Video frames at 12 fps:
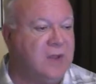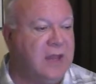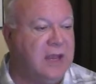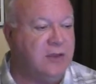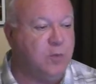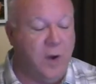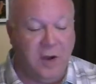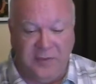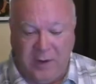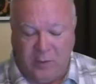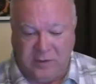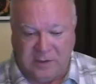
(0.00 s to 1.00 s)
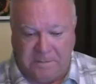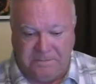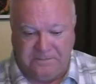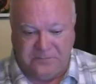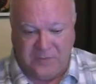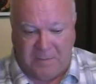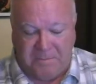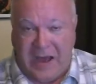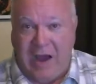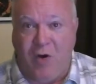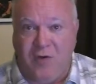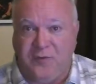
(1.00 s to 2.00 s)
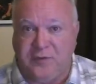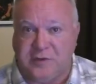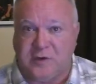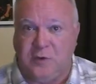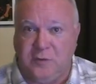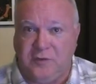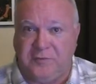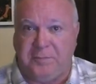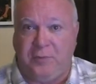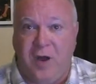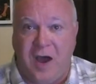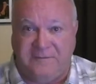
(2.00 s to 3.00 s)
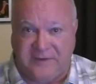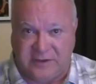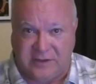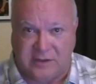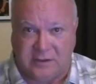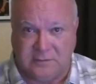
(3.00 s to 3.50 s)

It's where there was a, a powerful school of prophets.